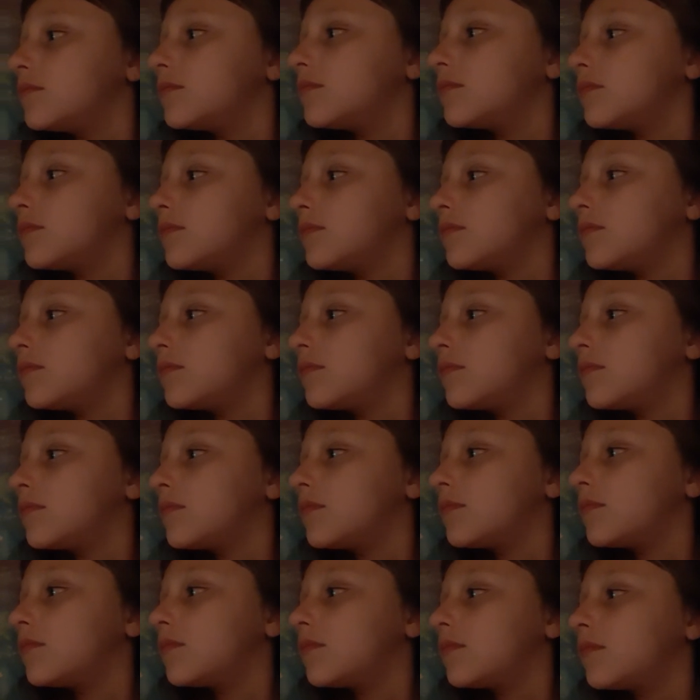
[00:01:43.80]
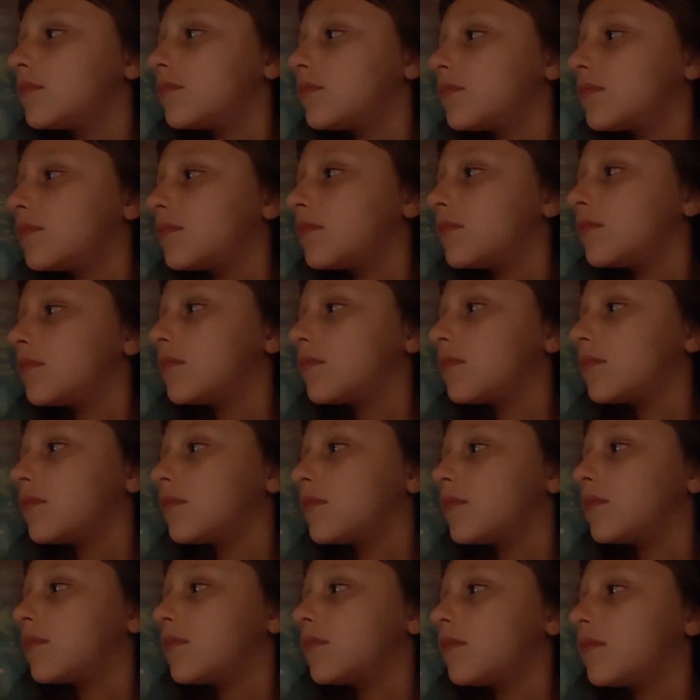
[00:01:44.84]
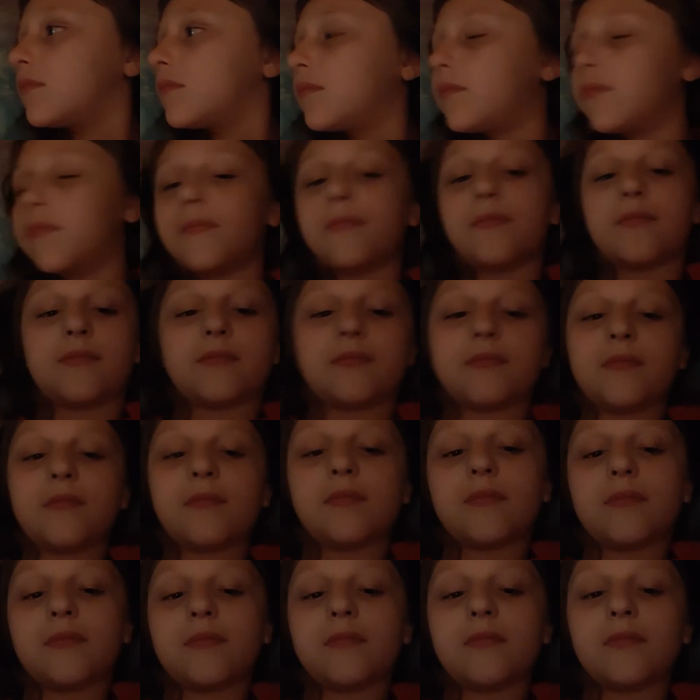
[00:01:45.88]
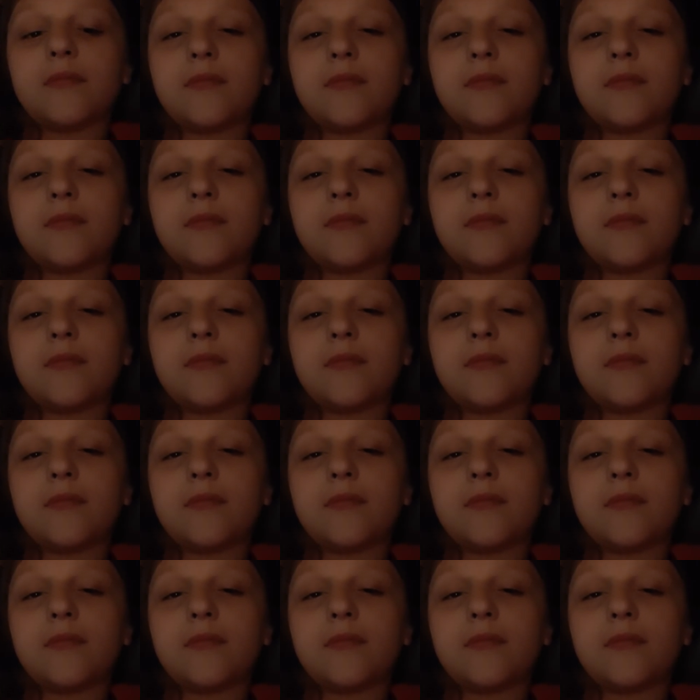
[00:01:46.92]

[no speech]